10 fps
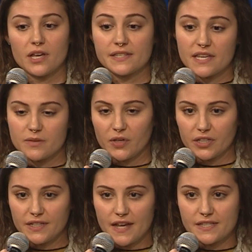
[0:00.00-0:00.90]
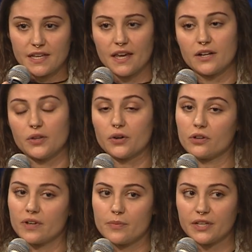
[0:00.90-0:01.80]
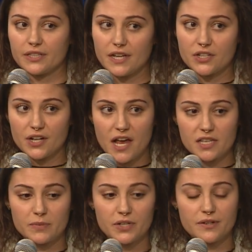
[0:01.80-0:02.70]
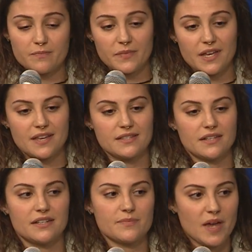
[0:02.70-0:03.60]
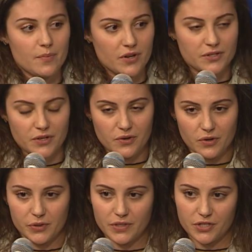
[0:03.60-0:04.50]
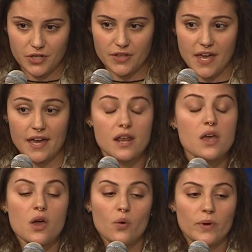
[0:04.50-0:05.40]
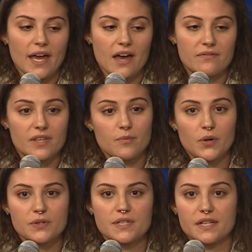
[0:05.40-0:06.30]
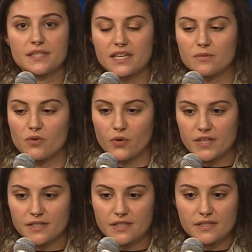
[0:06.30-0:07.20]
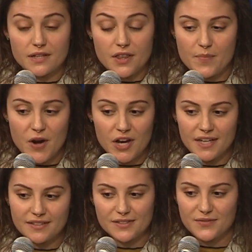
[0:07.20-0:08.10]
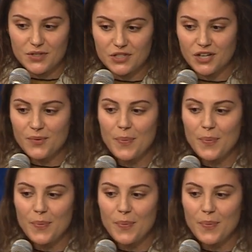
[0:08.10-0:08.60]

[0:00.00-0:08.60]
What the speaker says: accessibility testing at a local rehabilitation hospital, because it is my personal goal to ensure that we have the most accessible voice assistant on the market in the future.